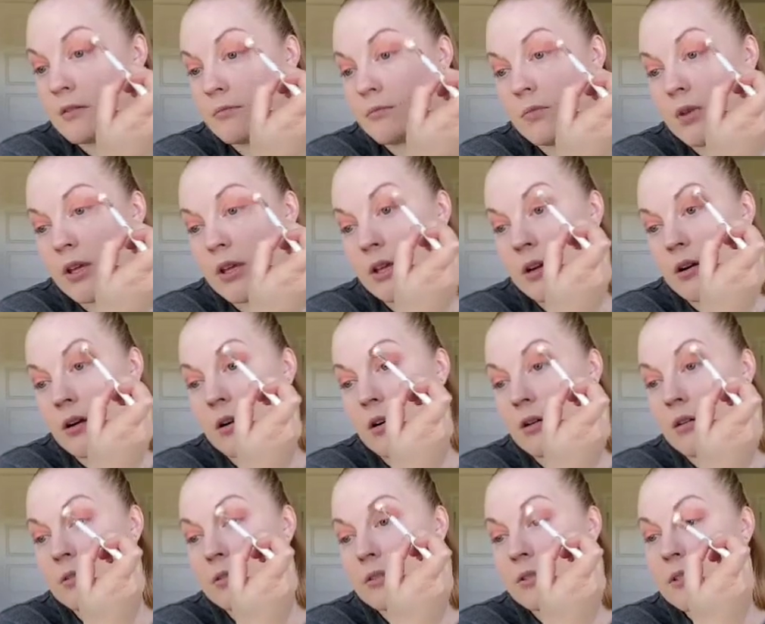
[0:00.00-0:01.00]
make it
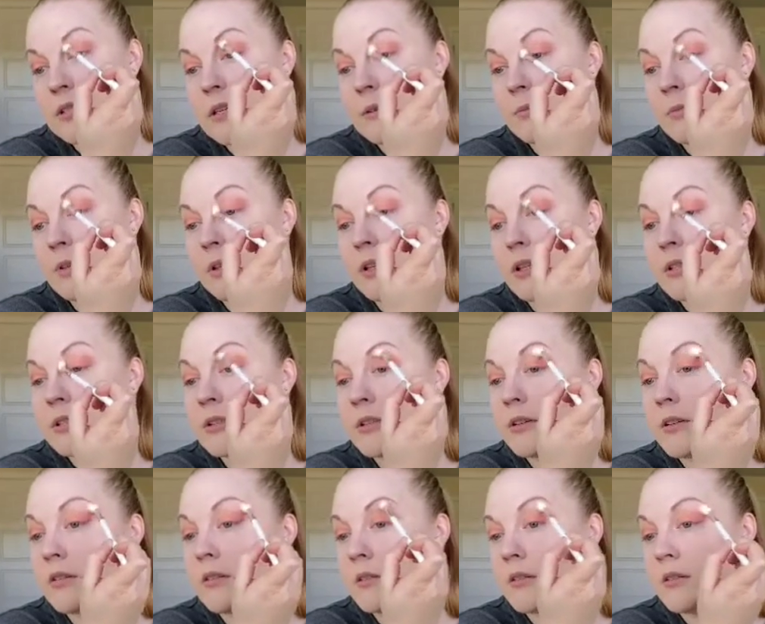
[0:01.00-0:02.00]
all seamless.
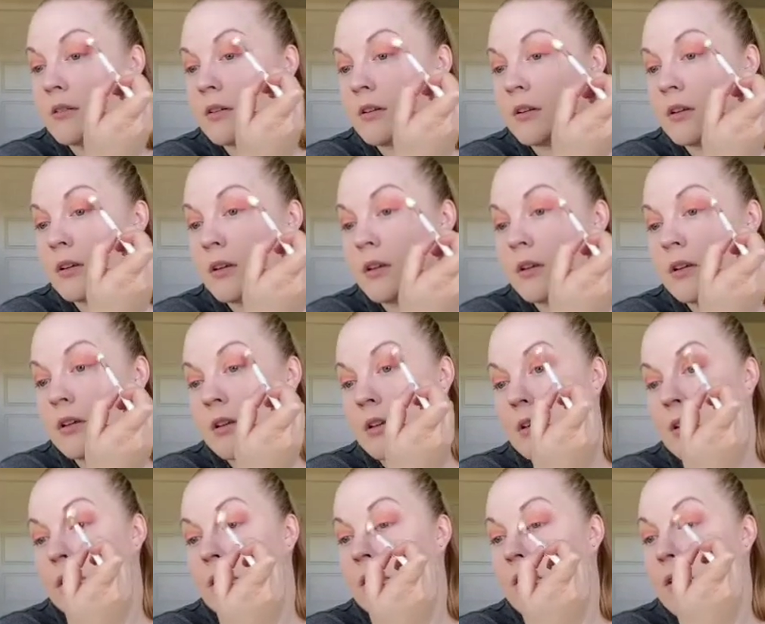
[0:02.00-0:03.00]

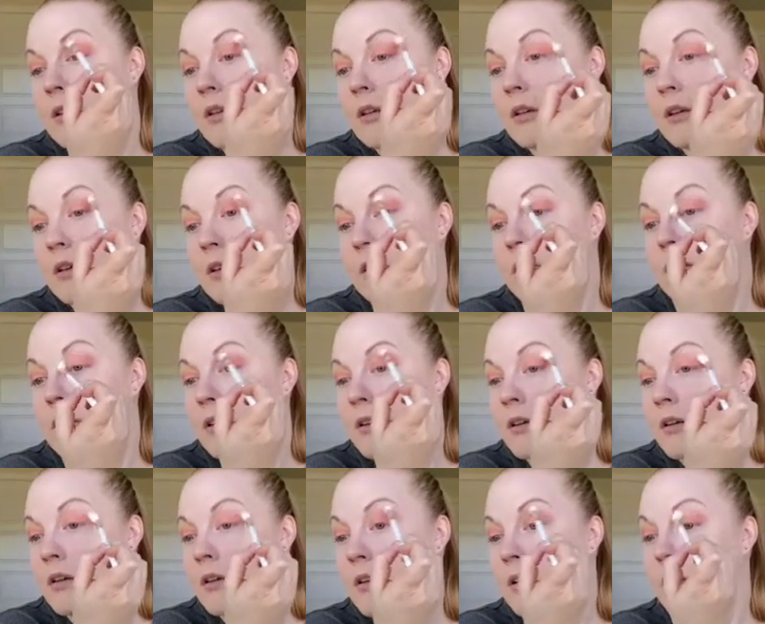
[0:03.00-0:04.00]
And
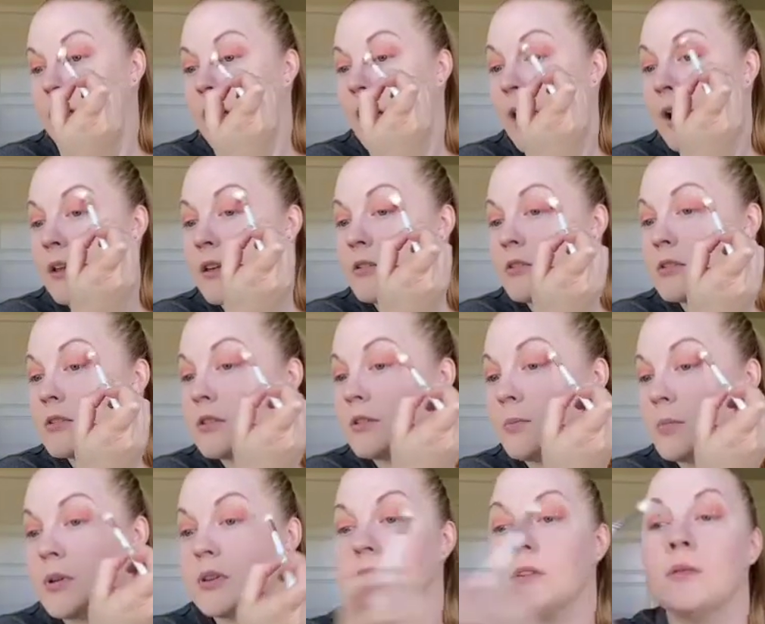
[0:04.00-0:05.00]
I usually
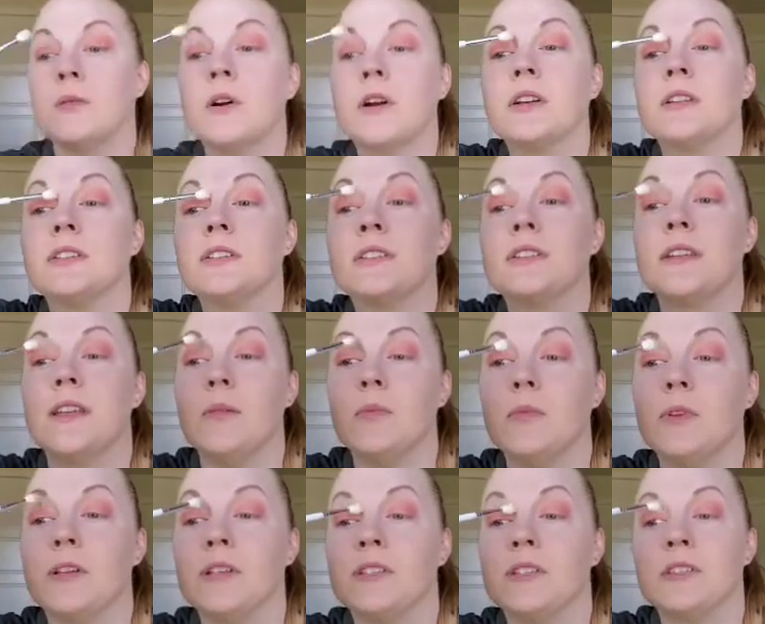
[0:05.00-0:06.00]
put the word
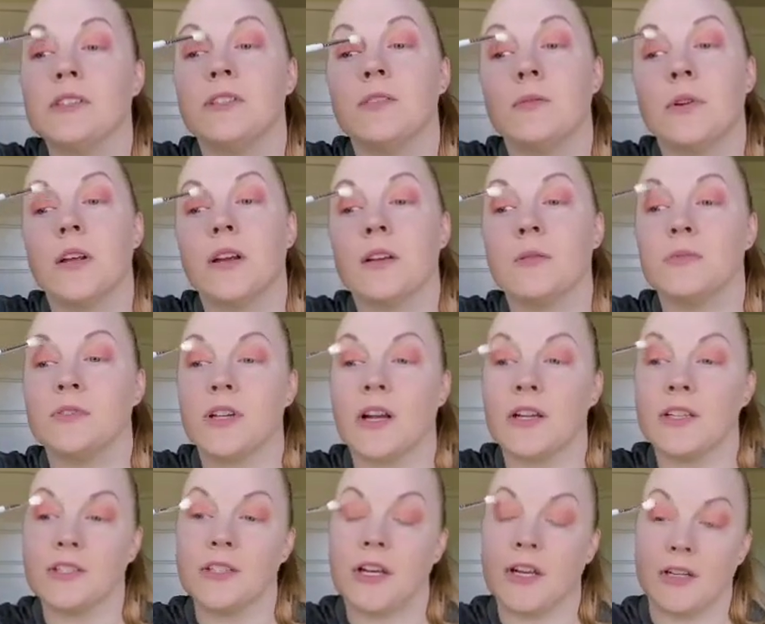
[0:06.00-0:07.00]
seamless when it comes to
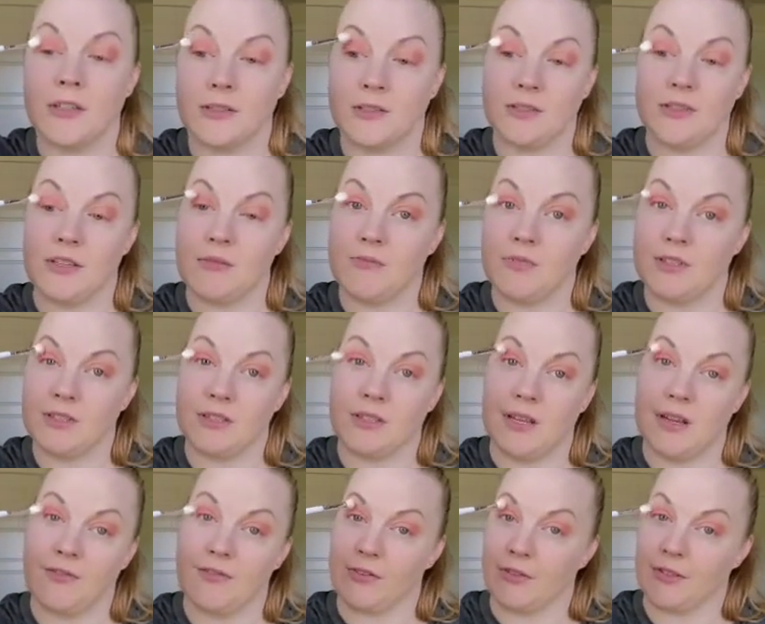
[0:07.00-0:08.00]
eyeshadow, seamless and
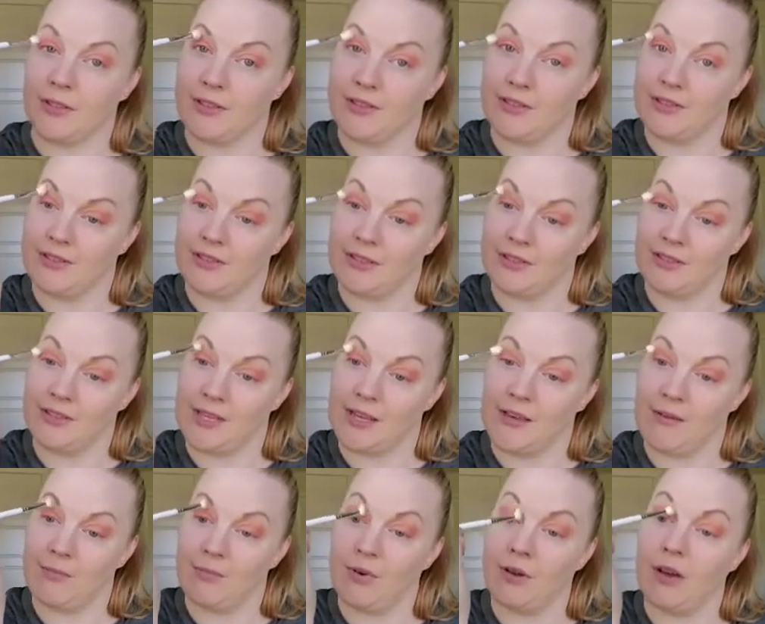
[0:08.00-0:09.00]
effortless in the
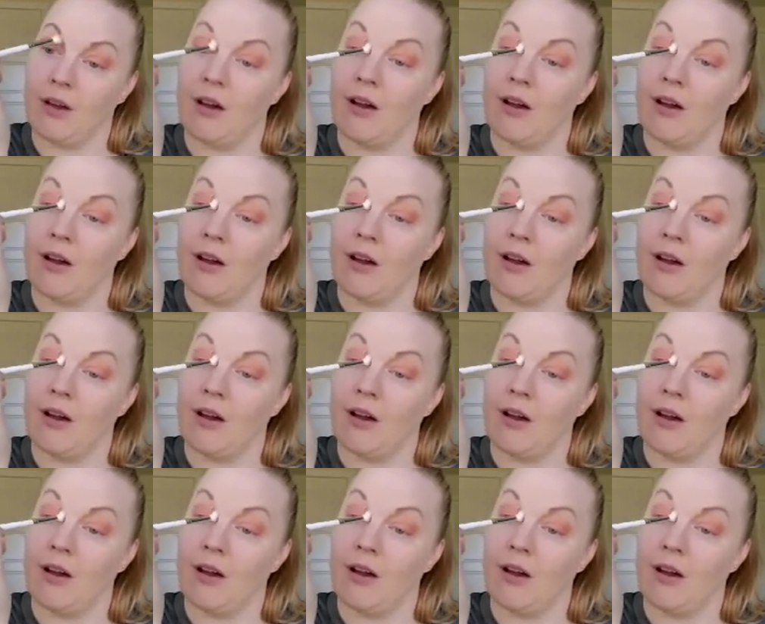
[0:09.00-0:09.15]
same